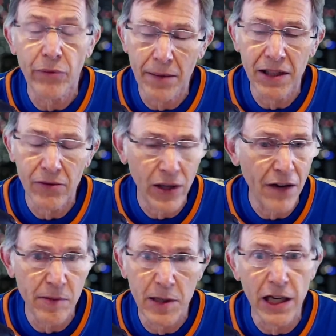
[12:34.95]
It would have
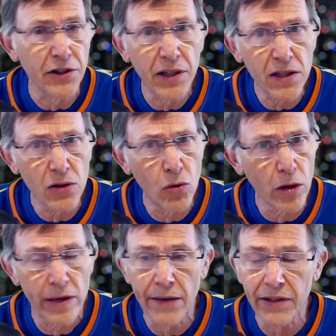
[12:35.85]
to be done on Discord.
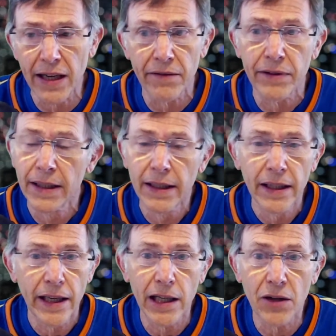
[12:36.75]
We'd have to have
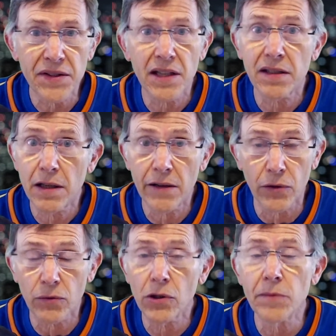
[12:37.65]
60
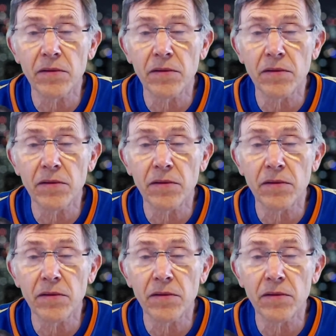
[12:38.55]
different rooms.